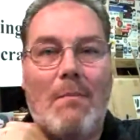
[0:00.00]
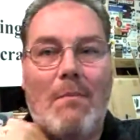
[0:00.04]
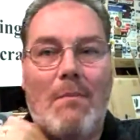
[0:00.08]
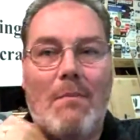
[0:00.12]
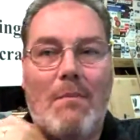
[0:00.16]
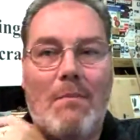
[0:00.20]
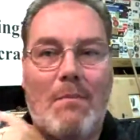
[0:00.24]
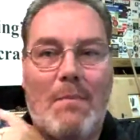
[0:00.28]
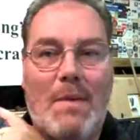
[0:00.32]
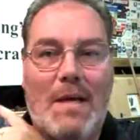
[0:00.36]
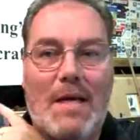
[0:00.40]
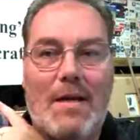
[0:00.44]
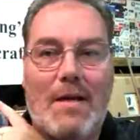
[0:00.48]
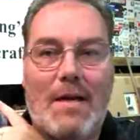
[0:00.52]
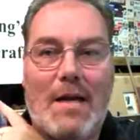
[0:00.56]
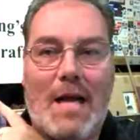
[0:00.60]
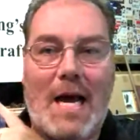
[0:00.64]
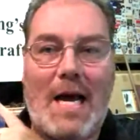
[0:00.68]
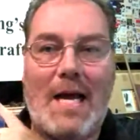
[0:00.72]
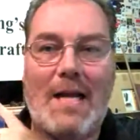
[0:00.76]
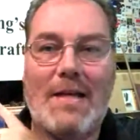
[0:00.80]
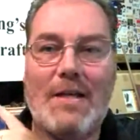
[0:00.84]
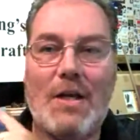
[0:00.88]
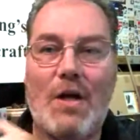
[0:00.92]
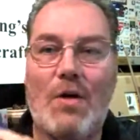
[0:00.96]
But I've
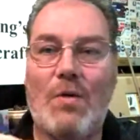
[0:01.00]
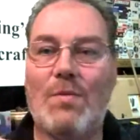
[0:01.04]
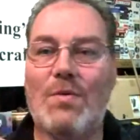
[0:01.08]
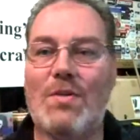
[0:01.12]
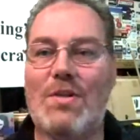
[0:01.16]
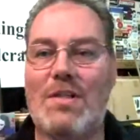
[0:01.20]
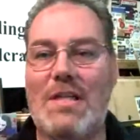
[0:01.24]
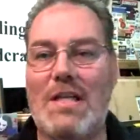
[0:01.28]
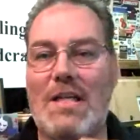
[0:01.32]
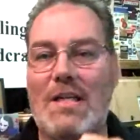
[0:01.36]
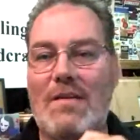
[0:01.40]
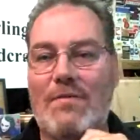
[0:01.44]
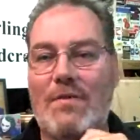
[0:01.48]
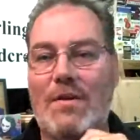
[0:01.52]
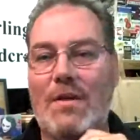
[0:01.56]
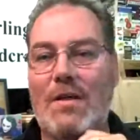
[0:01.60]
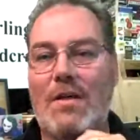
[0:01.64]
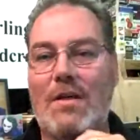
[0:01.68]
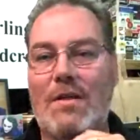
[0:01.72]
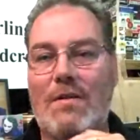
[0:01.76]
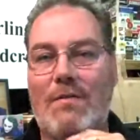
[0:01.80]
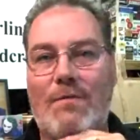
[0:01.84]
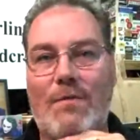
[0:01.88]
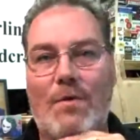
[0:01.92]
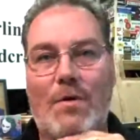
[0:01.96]
known Steve Good
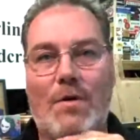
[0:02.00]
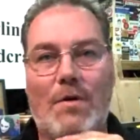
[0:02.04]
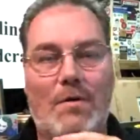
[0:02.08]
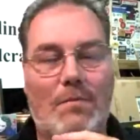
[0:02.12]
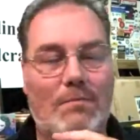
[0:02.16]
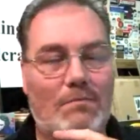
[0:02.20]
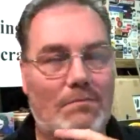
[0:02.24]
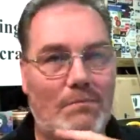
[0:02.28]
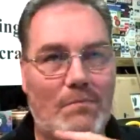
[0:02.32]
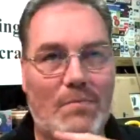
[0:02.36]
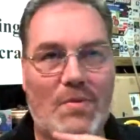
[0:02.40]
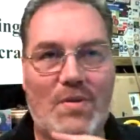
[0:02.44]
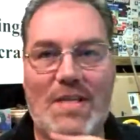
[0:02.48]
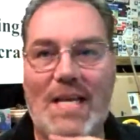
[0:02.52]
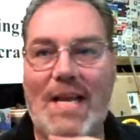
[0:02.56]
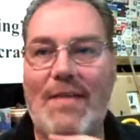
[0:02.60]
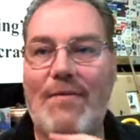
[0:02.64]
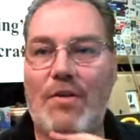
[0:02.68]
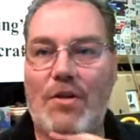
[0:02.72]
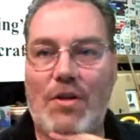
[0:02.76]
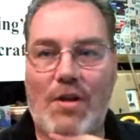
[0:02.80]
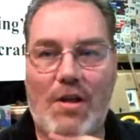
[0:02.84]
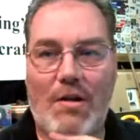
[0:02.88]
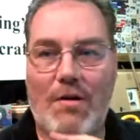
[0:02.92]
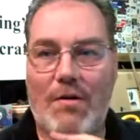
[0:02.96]
for 7
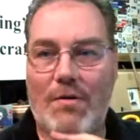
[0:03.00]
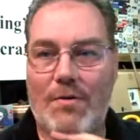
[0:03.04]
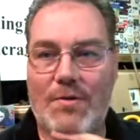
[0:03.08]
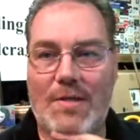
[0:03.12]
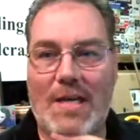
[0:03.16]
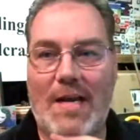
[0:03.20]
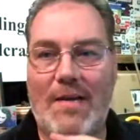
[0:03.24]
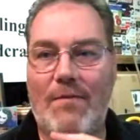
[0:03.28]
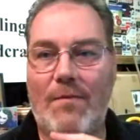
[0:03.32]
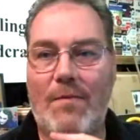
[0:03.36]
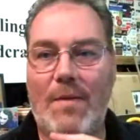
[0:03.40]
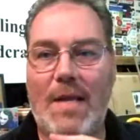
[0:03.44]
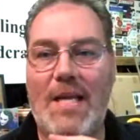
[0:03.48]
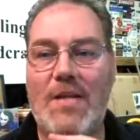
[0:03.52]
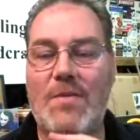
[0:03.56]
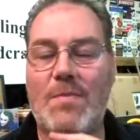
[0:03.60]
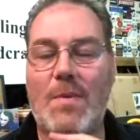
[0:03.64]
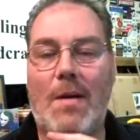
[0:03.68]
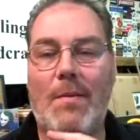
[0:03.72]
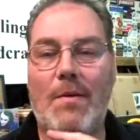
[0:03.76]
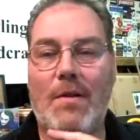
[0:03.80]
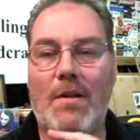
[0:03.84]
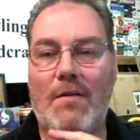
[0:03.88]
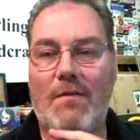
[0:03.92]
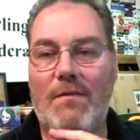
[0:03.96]
years. He's probably
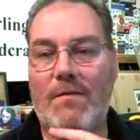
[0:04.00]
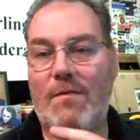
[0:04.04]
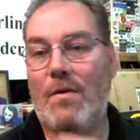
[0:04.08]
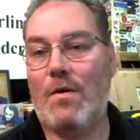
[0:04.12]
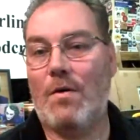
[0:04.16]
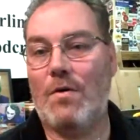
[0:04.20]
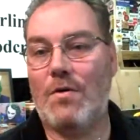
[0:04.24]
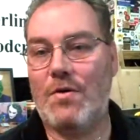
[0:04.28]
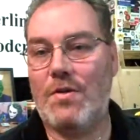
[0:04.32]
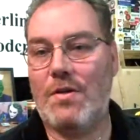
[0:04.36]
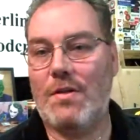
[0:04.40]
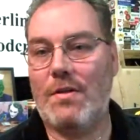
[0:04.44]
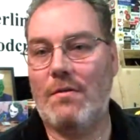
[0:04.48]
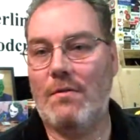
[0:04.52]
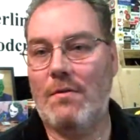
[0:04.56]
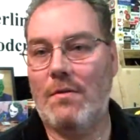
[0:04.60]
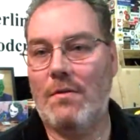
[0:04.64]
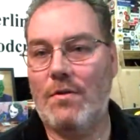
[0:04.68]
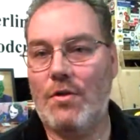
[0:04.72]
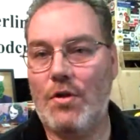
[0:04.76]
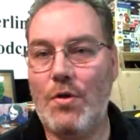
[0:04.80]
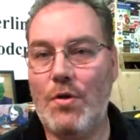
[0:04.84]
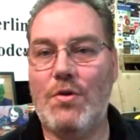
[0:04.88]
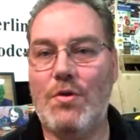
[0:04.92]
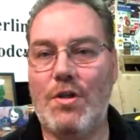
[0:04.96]
the first
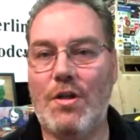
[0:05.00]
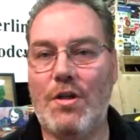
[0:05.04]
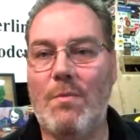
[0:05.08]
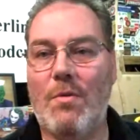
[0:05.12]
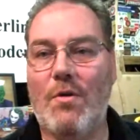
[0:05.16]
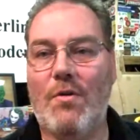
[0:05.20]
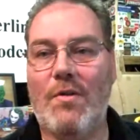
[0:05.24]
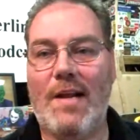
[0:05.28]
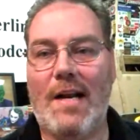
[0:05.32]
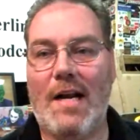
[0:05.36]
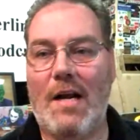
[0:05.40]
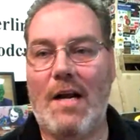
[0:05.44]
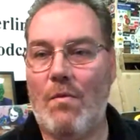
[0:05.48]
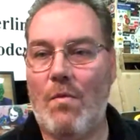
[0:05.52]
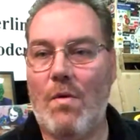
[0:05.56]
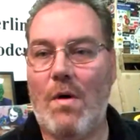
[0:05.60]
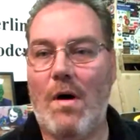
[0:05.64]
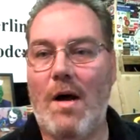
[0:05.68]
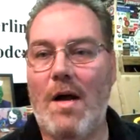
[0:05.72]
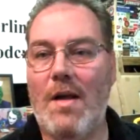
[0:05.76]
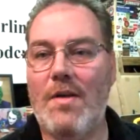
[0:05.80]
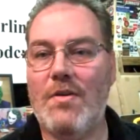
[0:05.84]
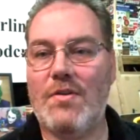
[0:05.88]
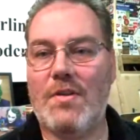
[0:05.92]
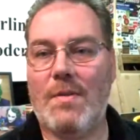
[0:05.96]
YouTuber that I
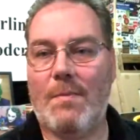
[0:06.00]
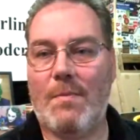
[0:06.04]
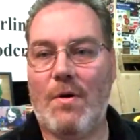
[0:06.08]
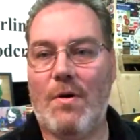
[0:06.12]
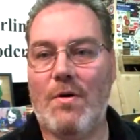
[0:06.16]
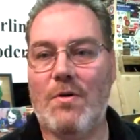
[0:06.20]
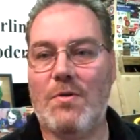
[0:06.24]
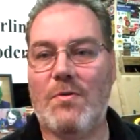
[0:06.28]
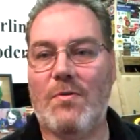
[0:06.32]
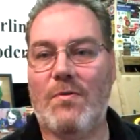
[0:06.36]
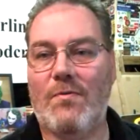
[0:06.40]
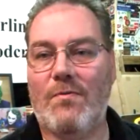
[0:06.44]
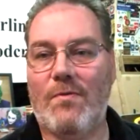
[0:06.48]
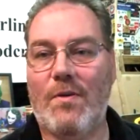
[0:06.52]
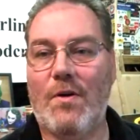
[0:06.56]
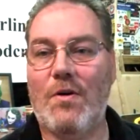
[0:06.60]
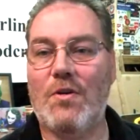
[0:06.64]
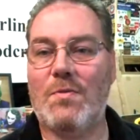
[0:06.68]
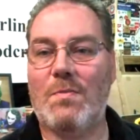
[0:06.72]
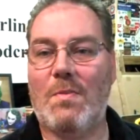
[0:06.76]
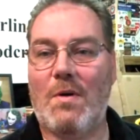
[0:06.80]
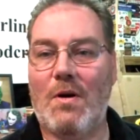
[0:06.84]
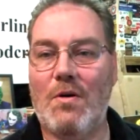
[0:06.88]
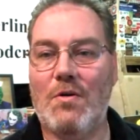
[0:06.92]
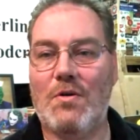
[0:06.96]
watched, the first
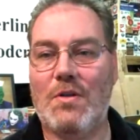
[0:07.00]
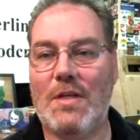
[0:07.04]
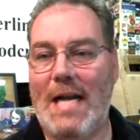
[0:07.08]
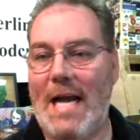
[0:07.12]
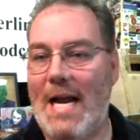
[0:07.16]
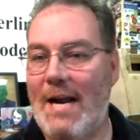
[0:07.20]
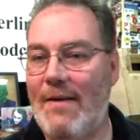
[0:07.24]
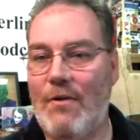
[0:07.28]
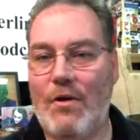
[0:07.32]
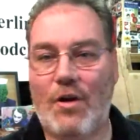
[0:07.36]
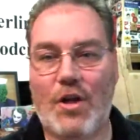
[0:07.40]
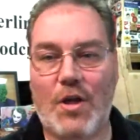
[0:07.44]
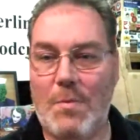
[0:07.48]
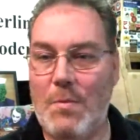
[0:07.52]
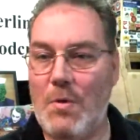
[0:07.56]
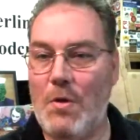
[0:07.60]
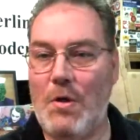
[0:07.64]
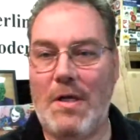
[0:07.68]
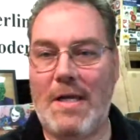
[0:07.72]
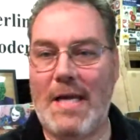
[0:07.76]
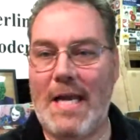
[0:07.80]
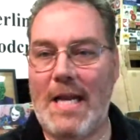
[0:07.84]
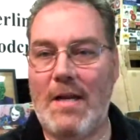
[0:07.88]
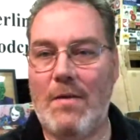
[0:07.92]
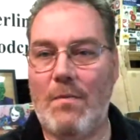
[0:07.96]
person I ever
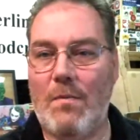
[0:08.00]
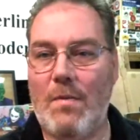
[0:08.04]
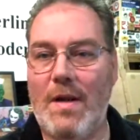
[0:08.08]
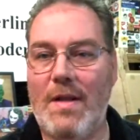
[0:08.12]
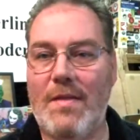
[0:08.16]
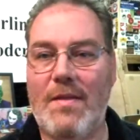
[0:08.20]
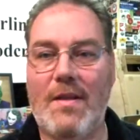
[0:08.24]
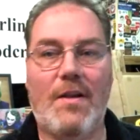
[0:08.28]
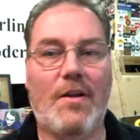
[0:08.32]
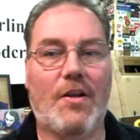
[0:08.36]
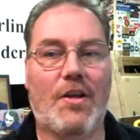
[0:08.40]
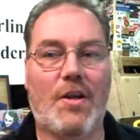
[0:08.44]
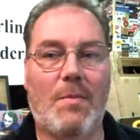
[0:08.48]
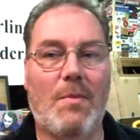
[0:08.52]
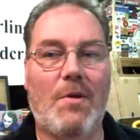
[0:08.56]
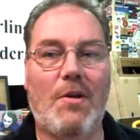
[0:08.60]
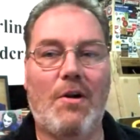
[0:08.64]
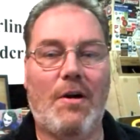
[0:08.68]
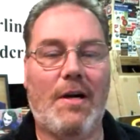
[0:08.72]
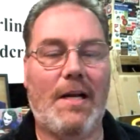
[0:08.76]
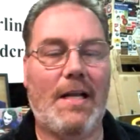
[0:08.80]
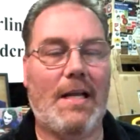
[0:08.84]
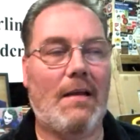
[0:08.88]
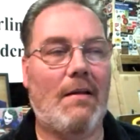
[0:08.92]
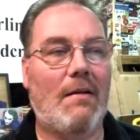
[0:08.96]
communicated with in the community.